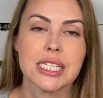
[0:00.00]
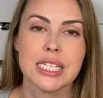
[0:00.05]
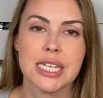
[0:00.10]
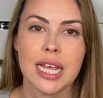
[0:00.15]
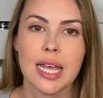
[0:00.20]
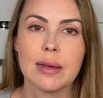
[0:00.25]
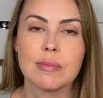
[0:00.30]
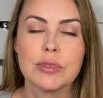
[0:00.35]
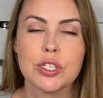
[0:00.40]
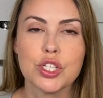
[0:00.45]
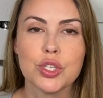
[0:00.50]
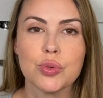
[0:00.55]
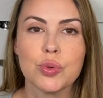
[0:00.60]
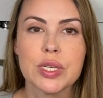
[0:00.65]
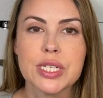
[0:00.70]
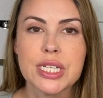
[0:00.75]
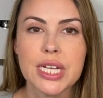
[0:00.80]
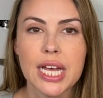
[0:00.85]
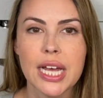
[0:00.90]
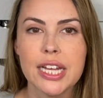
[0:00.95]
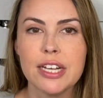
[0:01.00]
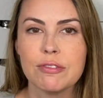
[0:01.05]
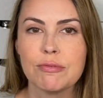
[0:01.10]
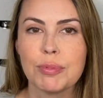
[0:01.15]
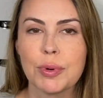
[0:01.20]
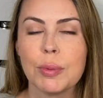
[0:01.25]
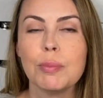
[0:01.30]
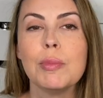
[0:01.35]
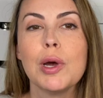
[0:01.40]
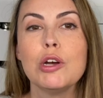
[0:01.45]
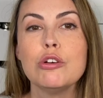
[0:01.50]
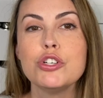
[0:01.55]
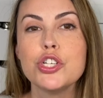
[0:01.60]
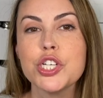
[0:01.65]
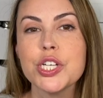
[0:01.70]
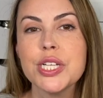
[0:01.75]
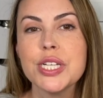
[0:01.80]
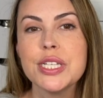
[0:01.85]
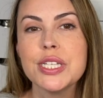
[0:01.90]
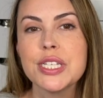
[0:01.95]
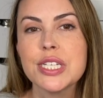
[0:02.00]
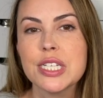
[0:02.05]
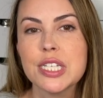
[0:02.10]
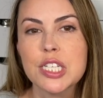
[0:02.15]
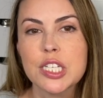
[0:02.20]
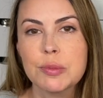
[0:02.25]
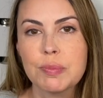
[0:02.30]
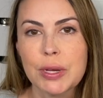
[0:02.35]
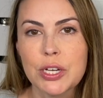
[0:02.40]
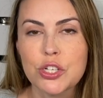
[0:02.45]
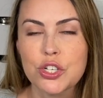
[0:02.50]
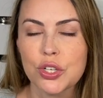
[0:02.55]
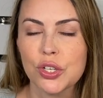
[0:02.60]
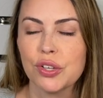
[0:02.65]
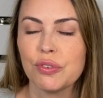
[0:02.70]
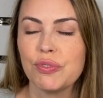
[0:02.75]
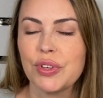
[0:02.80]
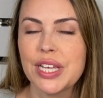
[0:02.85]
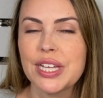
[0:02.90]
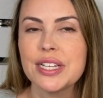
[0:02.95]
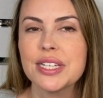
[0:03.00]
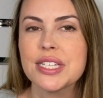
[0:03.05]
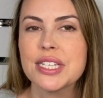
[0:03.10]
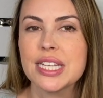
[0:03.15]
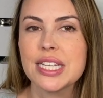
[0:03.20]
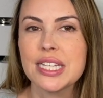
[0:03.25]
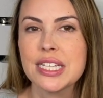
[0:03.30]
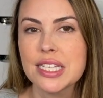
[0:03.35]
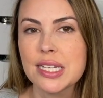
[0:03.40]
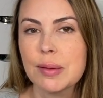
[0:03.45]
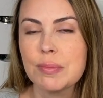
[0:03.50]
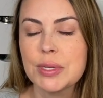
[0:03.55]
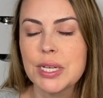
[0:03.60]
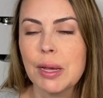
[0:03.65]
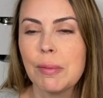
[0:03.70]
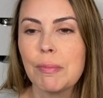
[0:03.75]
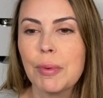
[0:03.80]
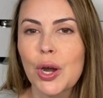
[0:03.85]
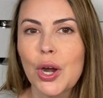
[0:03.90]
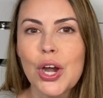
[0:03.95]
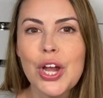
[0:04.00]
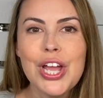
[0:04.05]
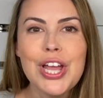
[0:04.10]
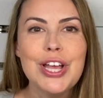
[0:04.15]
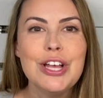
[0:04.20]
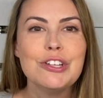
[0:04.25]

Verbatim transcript: Stamp do a ton of promotions and special events in September.